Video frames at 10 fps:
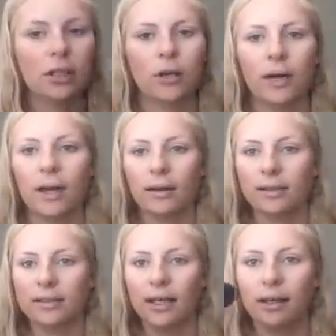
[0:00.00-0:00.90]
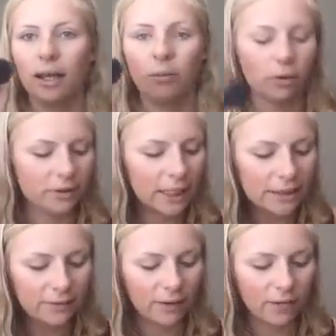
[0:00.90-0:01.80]
go ahead and take a more
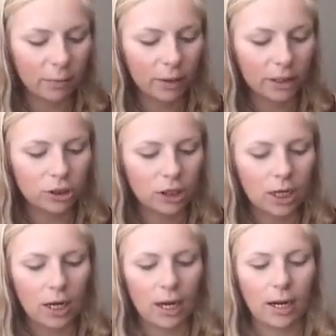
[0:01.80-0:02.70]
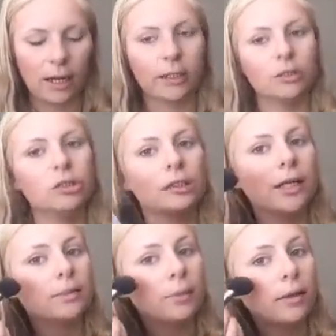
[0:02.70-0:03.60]
dense fluffy brush and
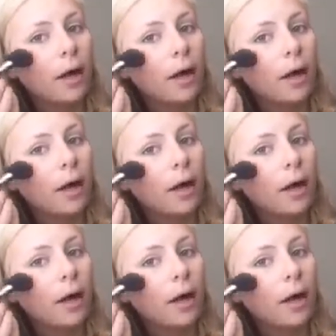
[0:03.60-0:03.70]
just put...